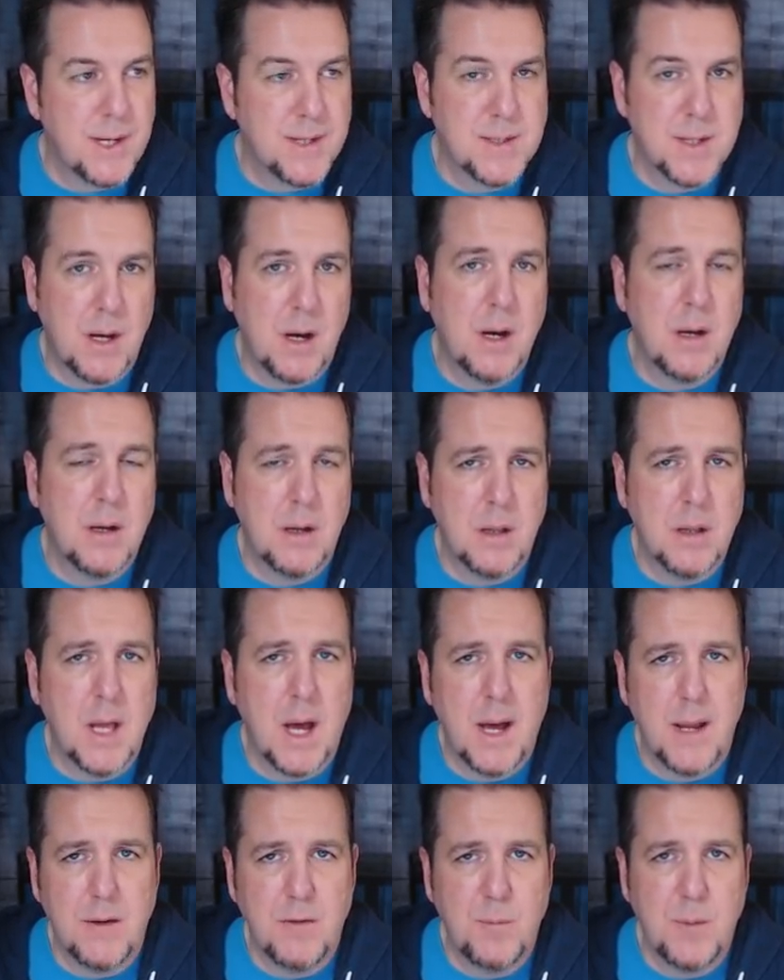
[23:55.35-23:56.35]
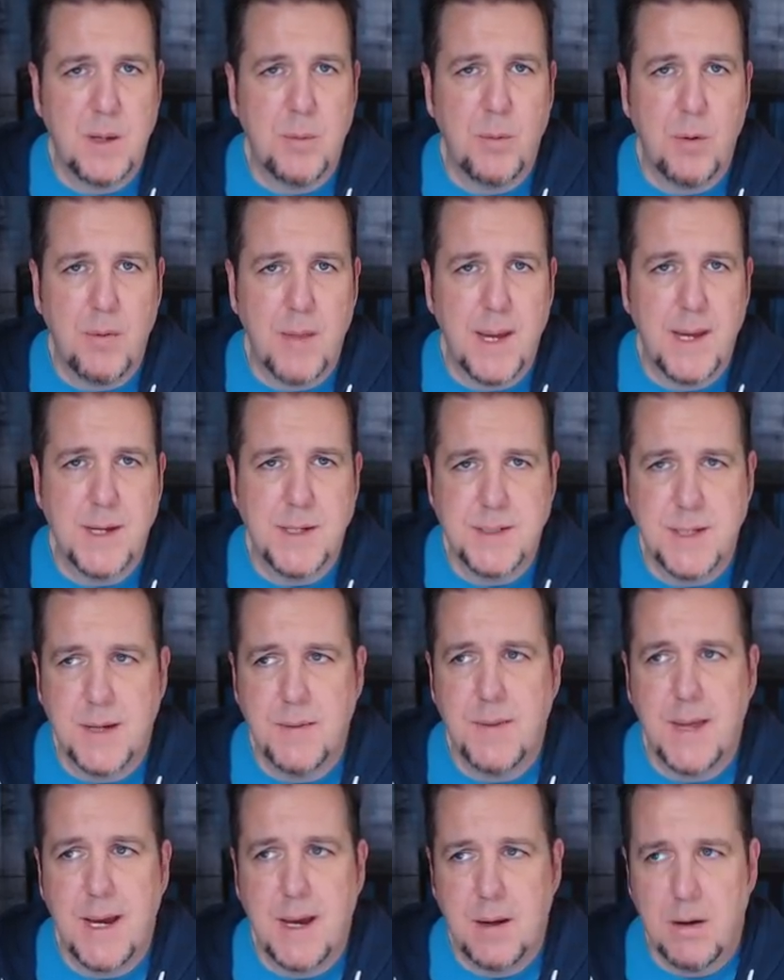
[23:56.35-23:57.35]
I saw a lot of people that had
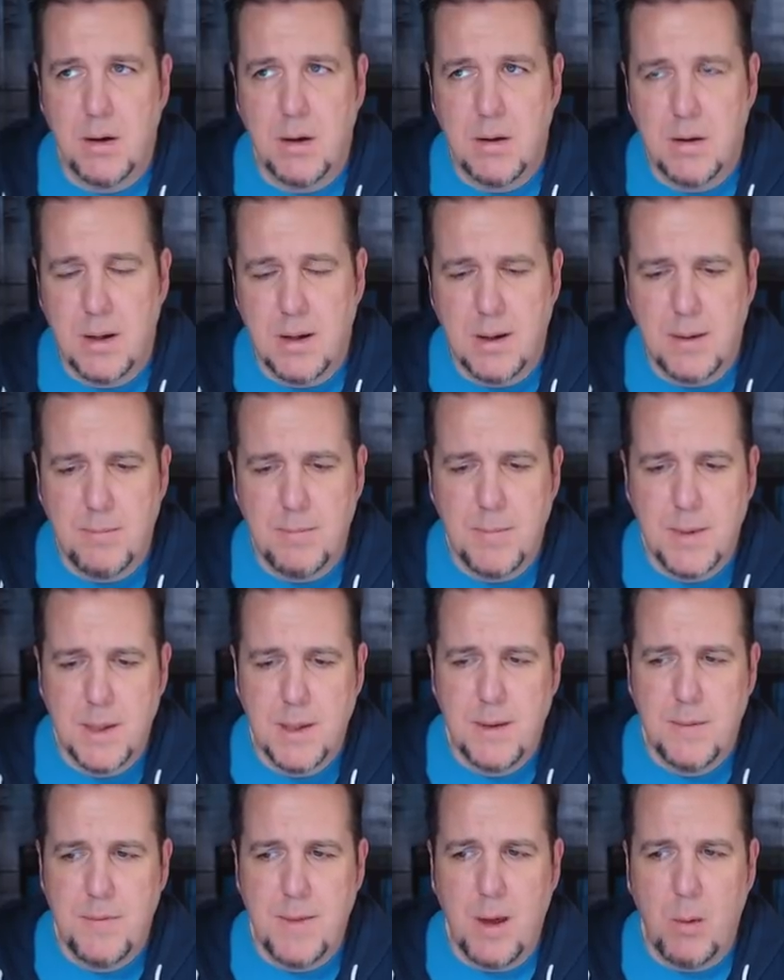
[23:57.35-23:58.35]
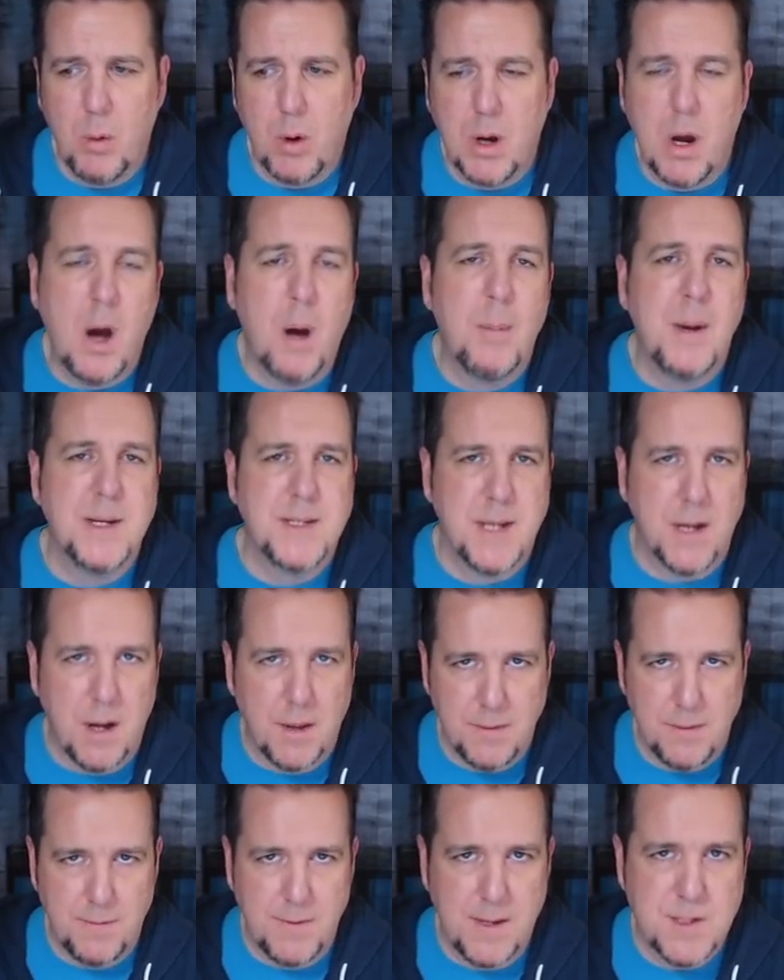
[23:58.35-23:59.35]
done that, um, that were commenting
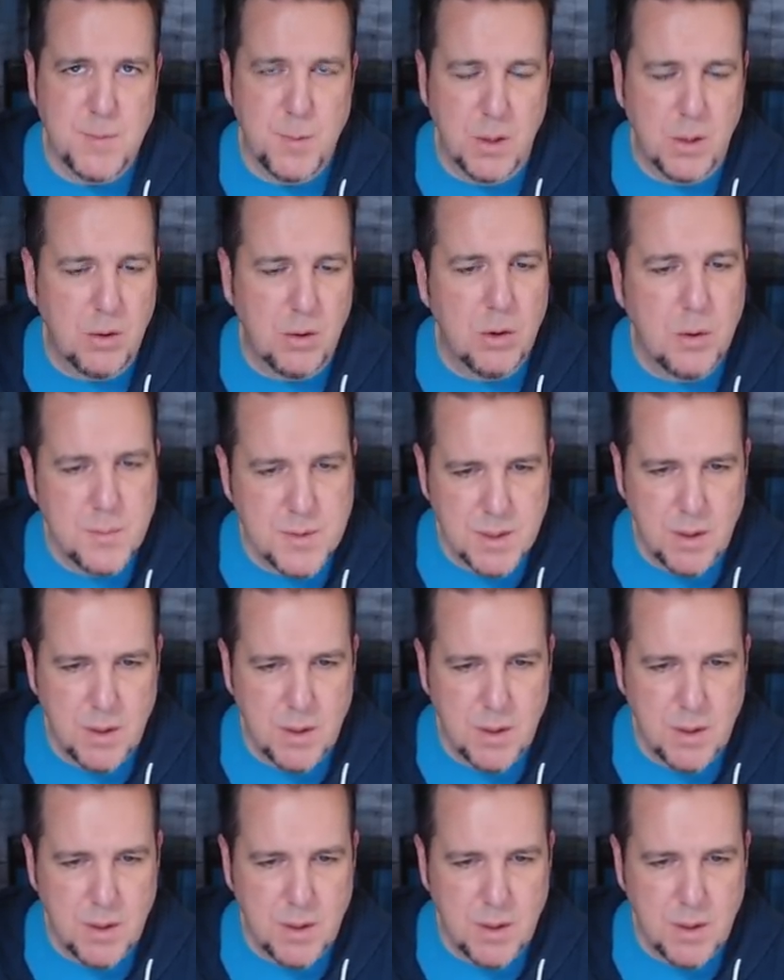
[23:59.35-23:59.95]
on the Facebook group.